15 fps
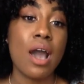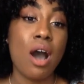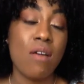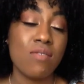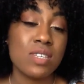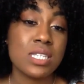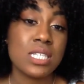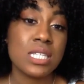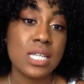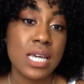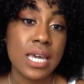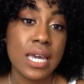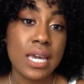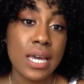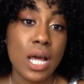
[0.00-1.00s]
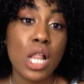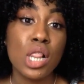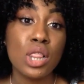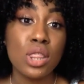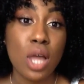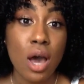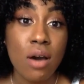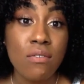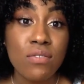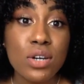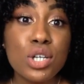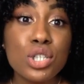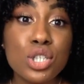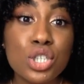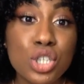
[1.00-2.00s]
obviously love
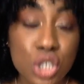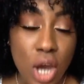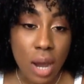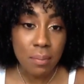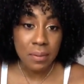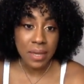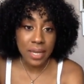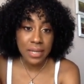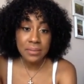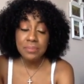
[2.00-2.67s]
shopping.